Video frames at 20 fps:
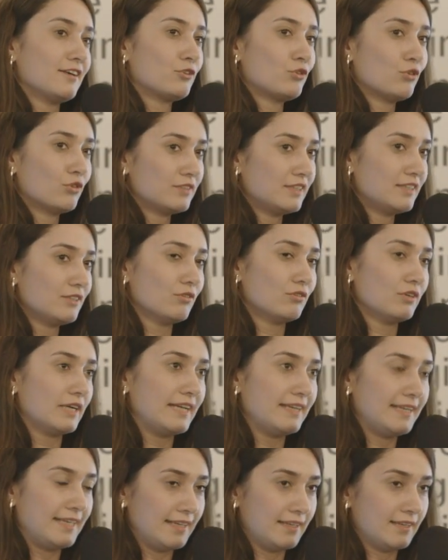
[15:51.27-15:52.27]
coding or
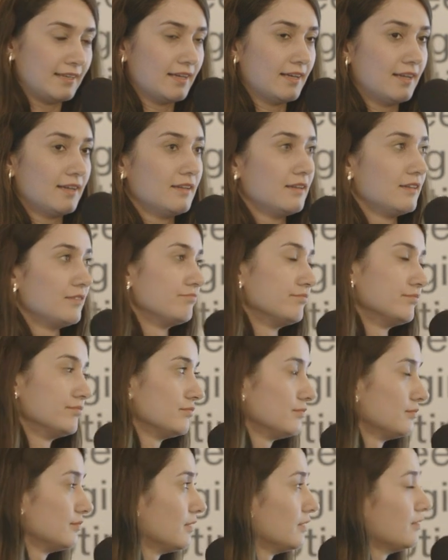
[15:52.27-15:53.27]
any
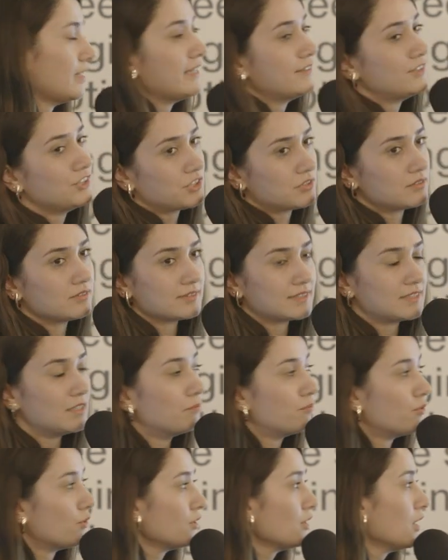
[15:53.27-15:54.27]
additional
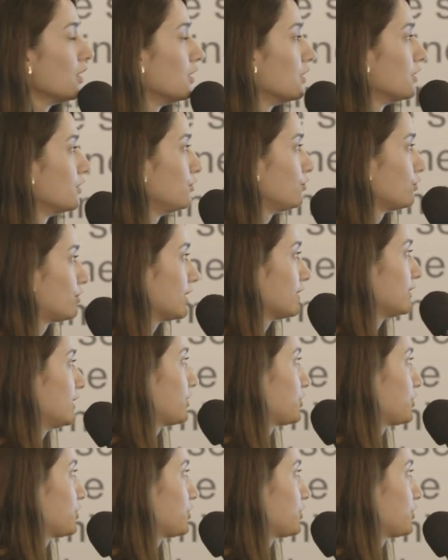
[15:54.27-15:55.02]
support. You can